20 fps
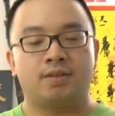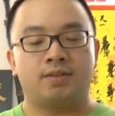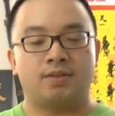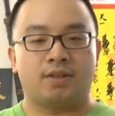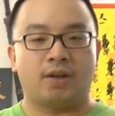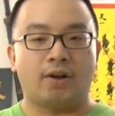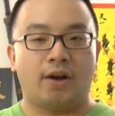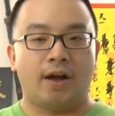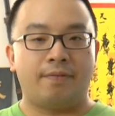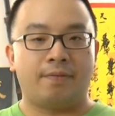
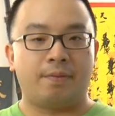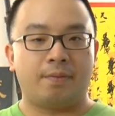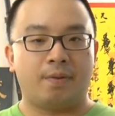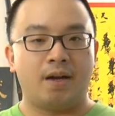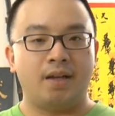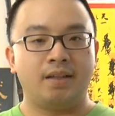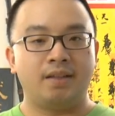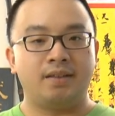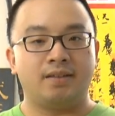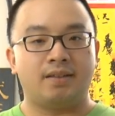So
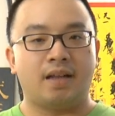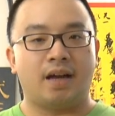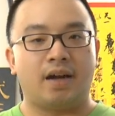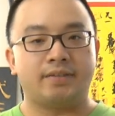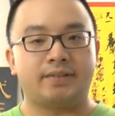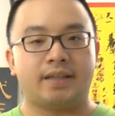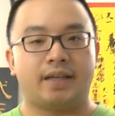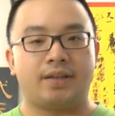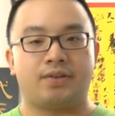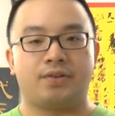everyone, now
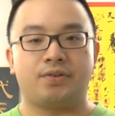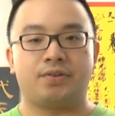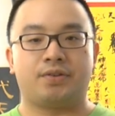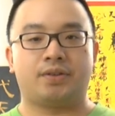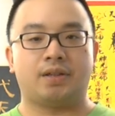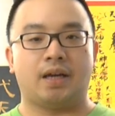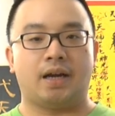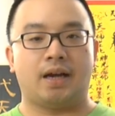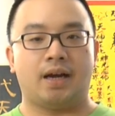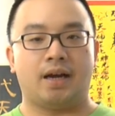that you
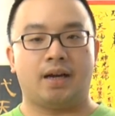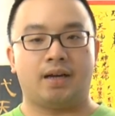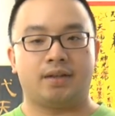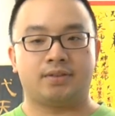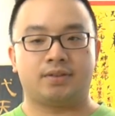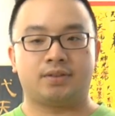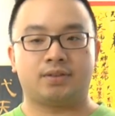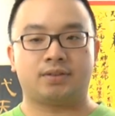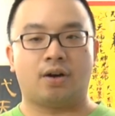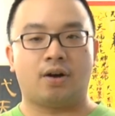
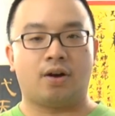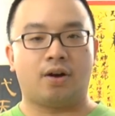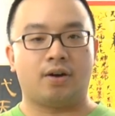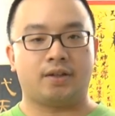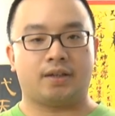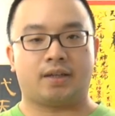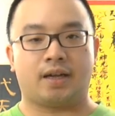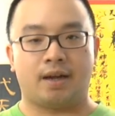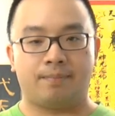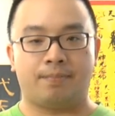saw
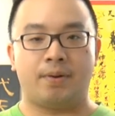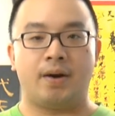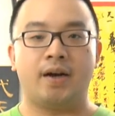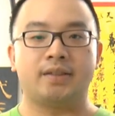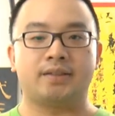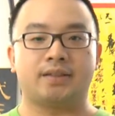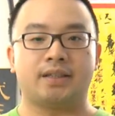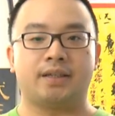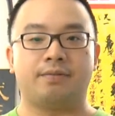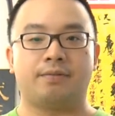all the
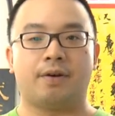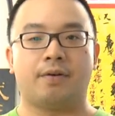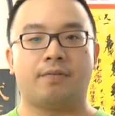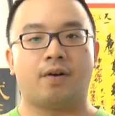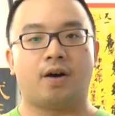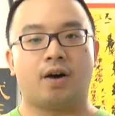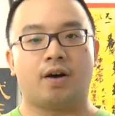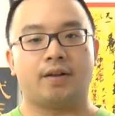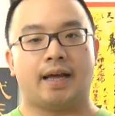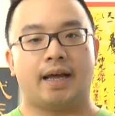comparison
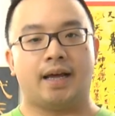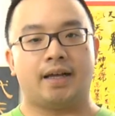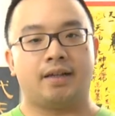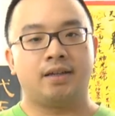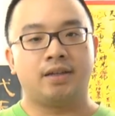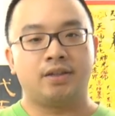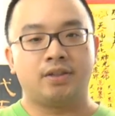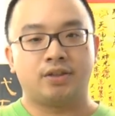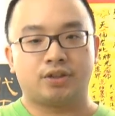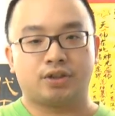with all that
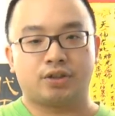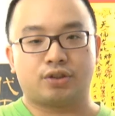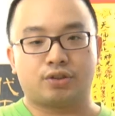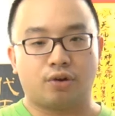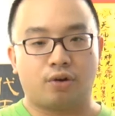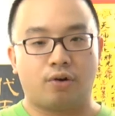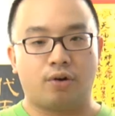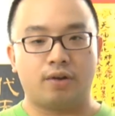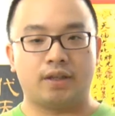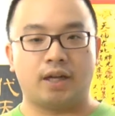
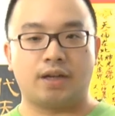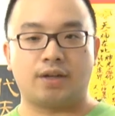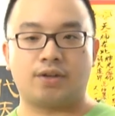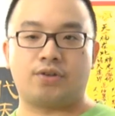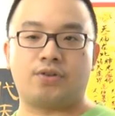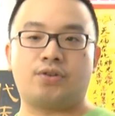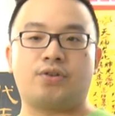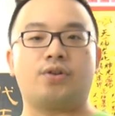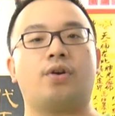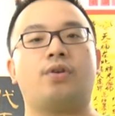sword I
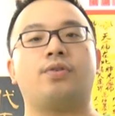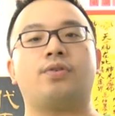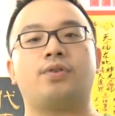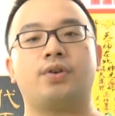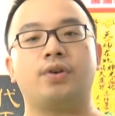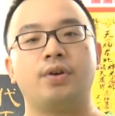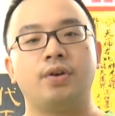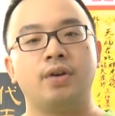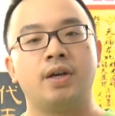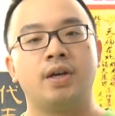just shown
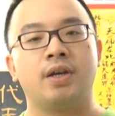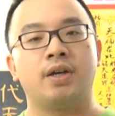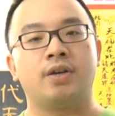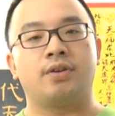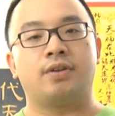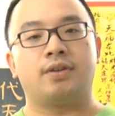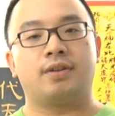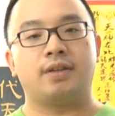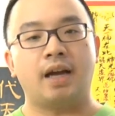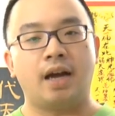you,
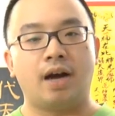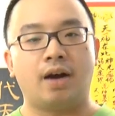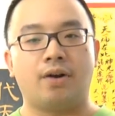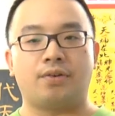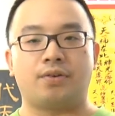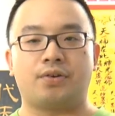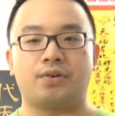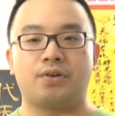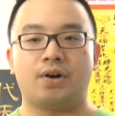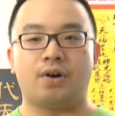now
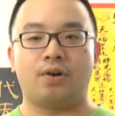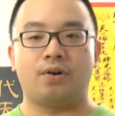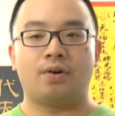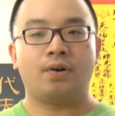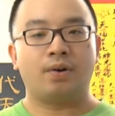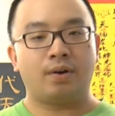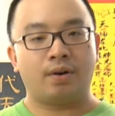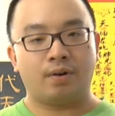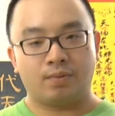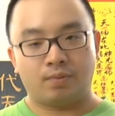you know
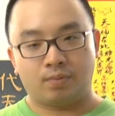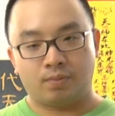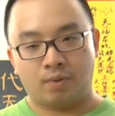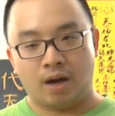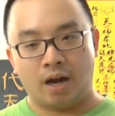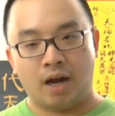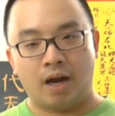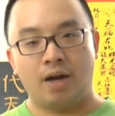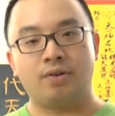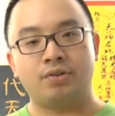
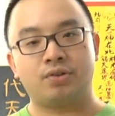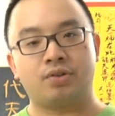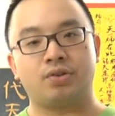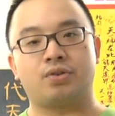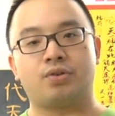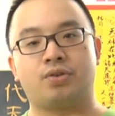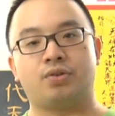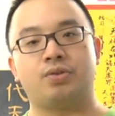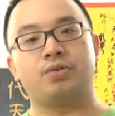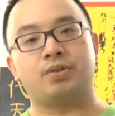how to
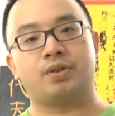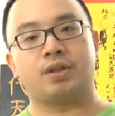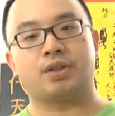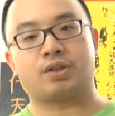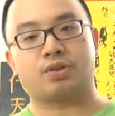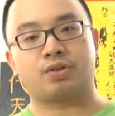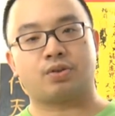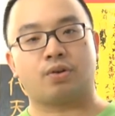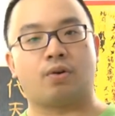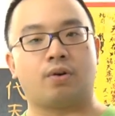choose the
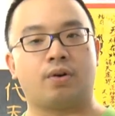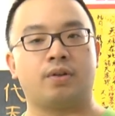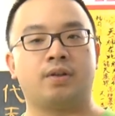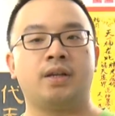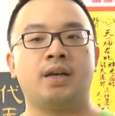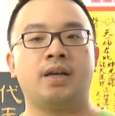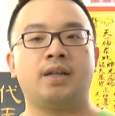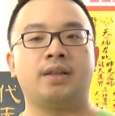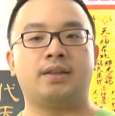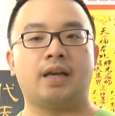sword
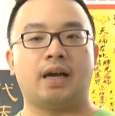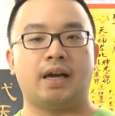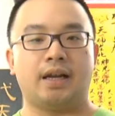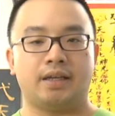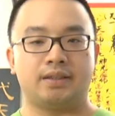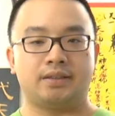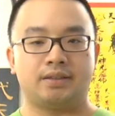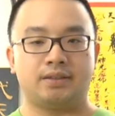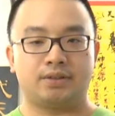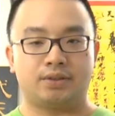that
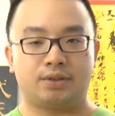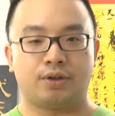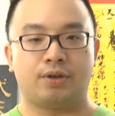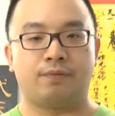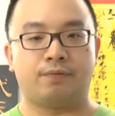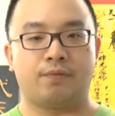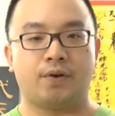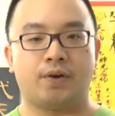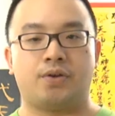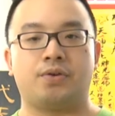is
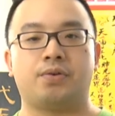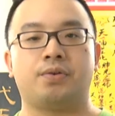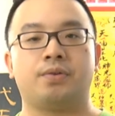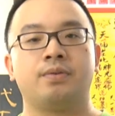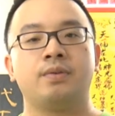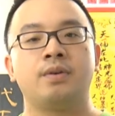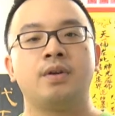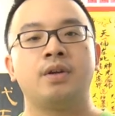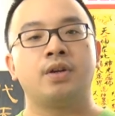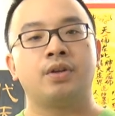good for you.
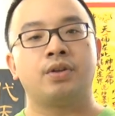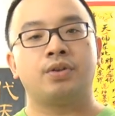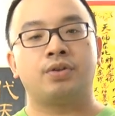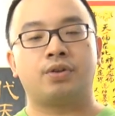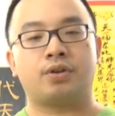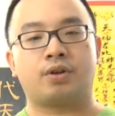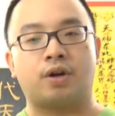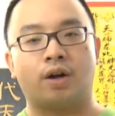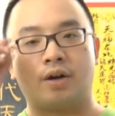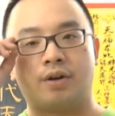
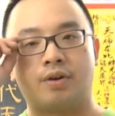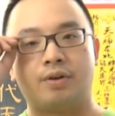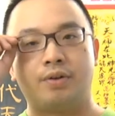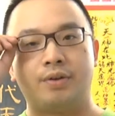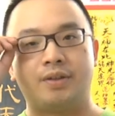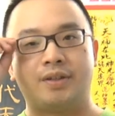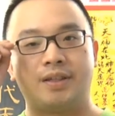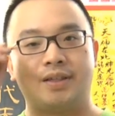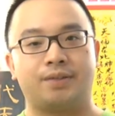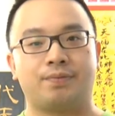To
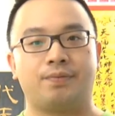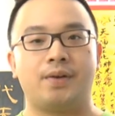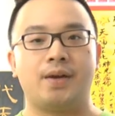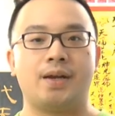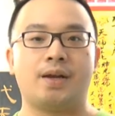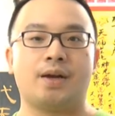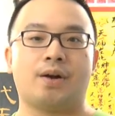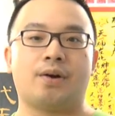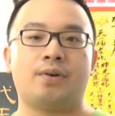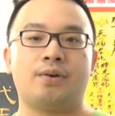conclude this
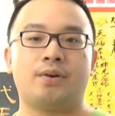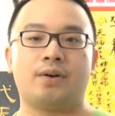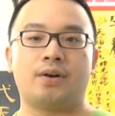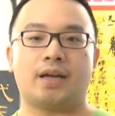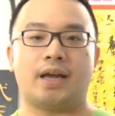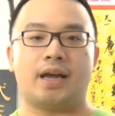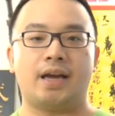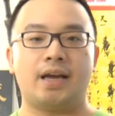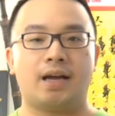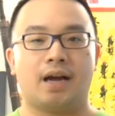video,
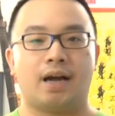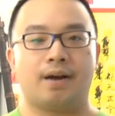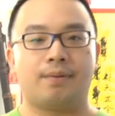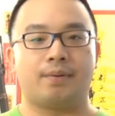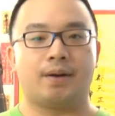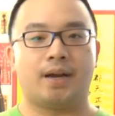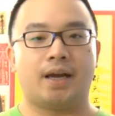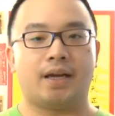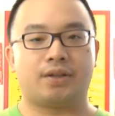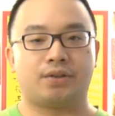okay, I
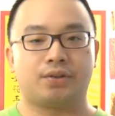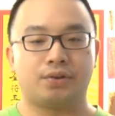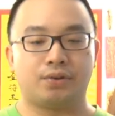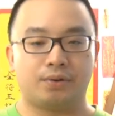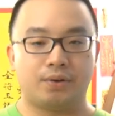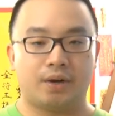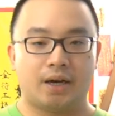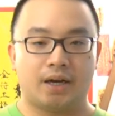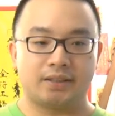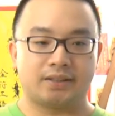would like
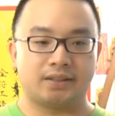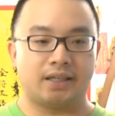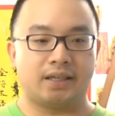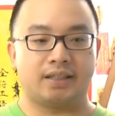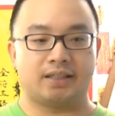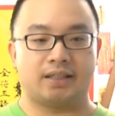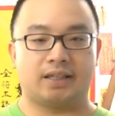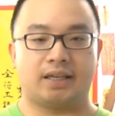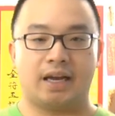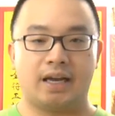to say
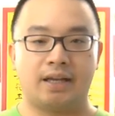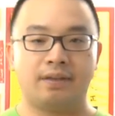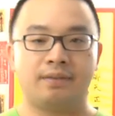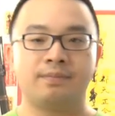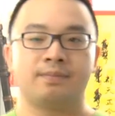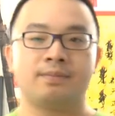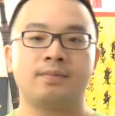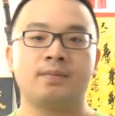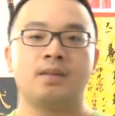this again.